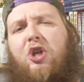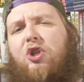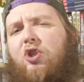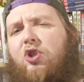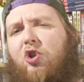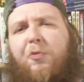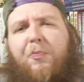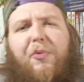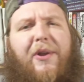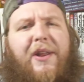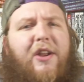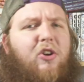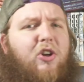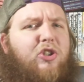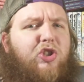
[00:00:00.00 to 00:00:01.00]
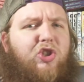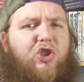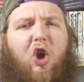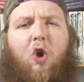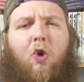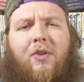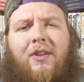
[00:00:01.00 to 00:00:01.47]
superhero
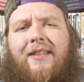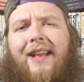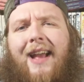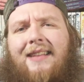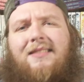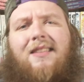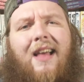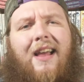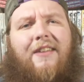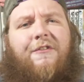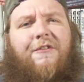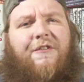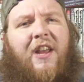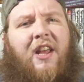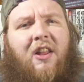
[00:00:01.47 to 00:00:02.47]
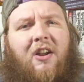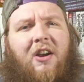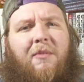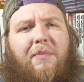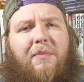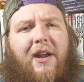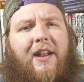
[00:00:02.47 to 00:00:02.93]
shonen that has a lot of
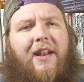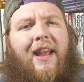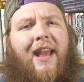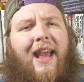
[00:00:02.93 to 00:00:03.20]
filler, but